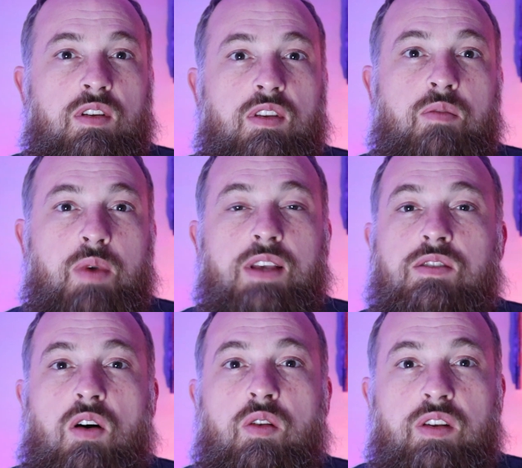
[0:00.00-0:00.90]
that makes
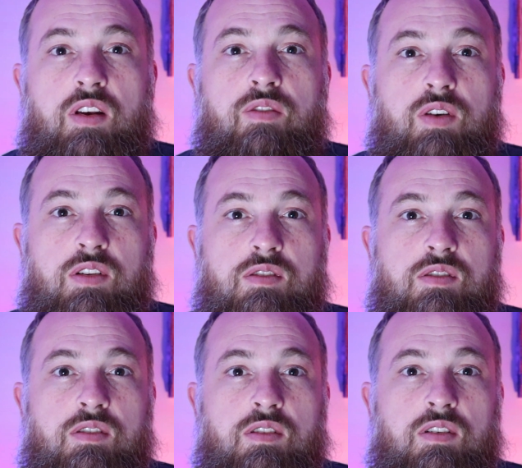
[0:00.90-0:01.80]
all the
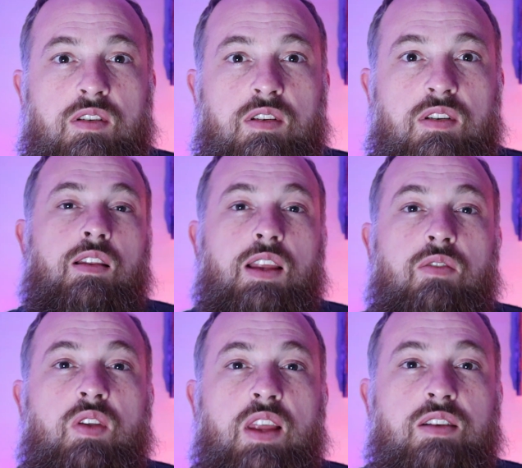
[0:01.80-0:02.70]
difference.
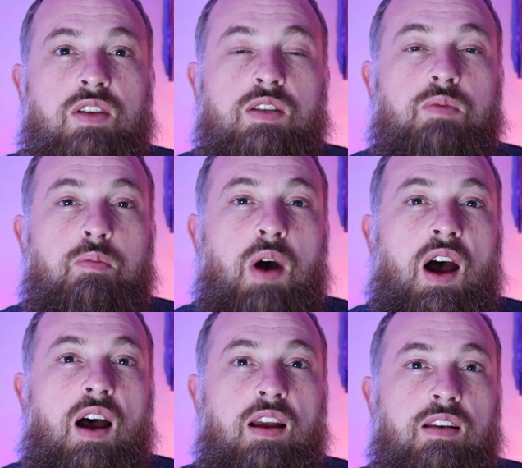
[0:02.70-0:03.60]
Leaving that judgment
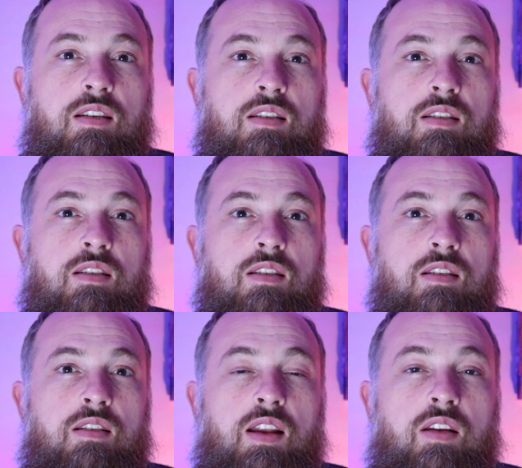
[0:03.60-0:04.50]
behind and